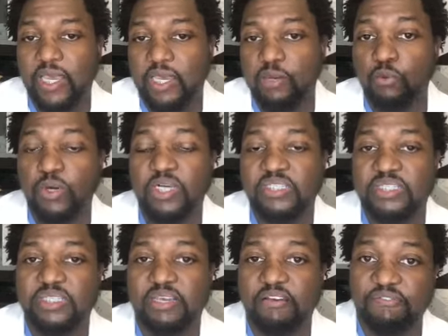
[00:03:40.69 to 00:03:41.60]
And
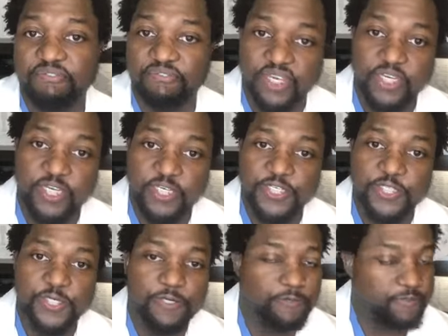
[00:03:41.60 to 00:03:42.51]
once they're
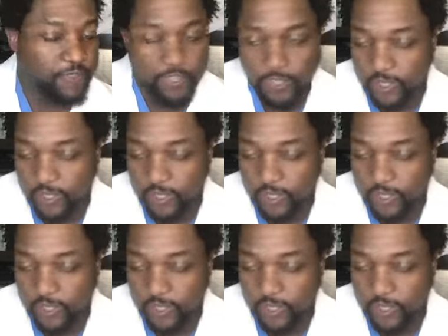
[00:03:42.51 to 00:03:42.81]
finished, they're